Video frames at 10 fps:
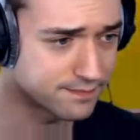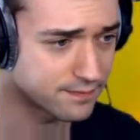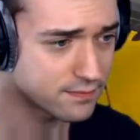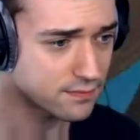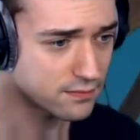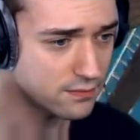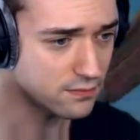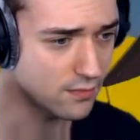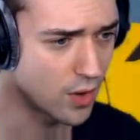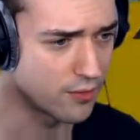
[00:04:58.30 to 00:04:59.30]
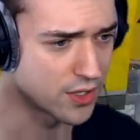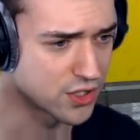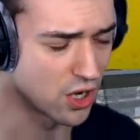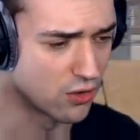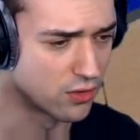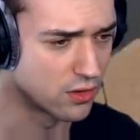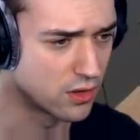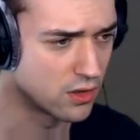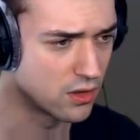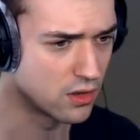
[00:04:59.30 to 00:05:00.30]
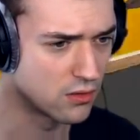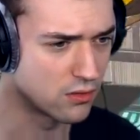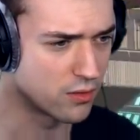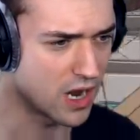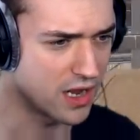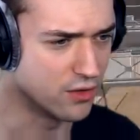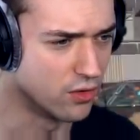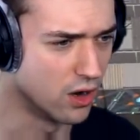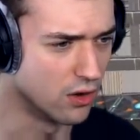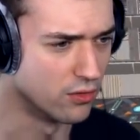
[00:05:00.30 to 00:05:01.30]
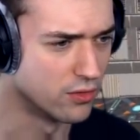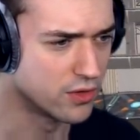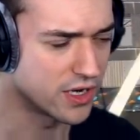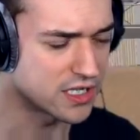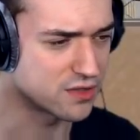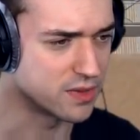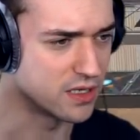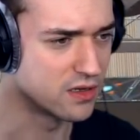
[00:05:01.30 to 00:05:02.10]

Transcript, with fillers: Oh. Right, where'd it oh. go? Where are you? Oh, you're next to me.